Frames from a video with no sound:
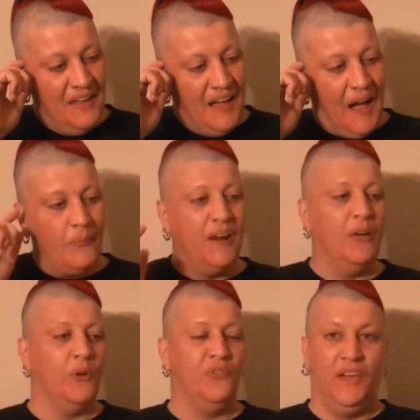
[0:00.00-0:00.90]
I'm going to
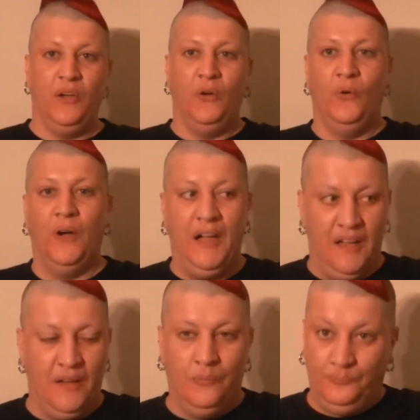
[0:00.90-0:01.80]
review
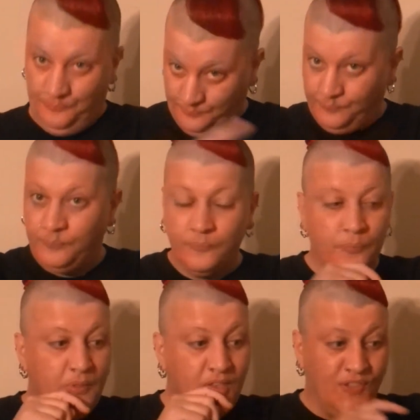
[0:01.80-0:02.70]

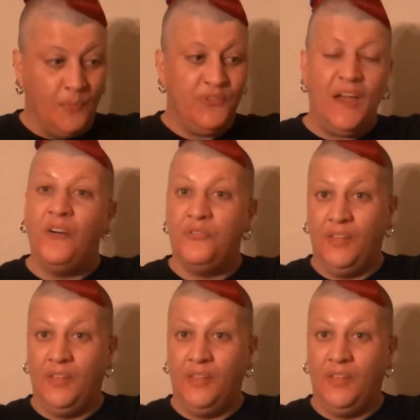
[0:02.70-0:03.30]
some stuff